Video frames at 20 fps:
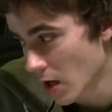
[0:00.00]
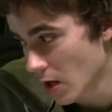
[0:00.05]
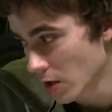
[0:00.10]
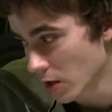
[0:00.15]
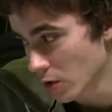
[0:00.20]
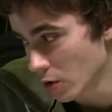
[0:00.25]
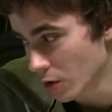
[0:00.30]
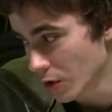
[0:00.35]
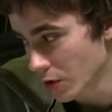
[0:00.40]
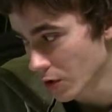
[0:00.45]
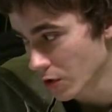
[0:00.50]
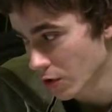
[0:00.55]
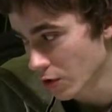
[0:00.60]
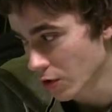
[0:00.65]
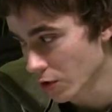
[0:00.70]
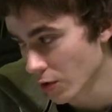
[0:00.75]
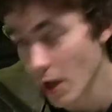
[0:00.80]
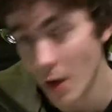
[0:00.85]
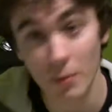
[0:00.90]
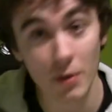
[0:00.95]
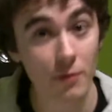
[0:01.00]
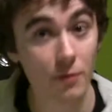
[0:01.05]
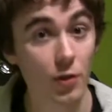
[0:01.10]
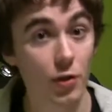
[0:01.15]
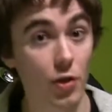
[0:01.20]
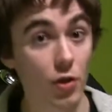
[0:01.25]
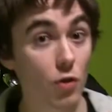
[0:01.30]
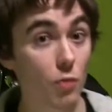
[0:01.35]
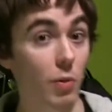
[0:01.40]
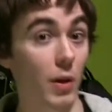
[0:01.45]
you can search your library for
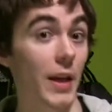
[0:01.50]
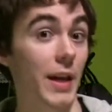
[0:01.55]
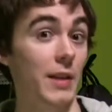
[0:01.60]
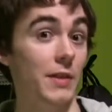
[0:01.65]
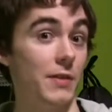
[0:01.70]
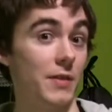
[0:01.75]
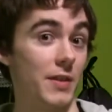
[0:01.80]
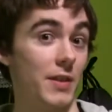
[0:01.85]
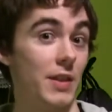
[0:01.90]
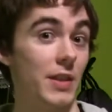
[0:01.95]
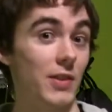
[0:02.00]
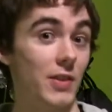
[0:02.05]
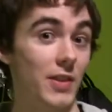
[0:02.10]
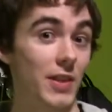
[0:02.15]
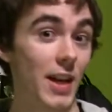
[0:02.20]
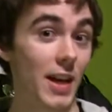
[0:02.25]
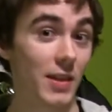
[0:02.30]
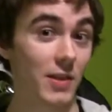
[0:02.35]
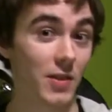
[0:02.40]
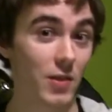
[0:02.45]
2 plains instead.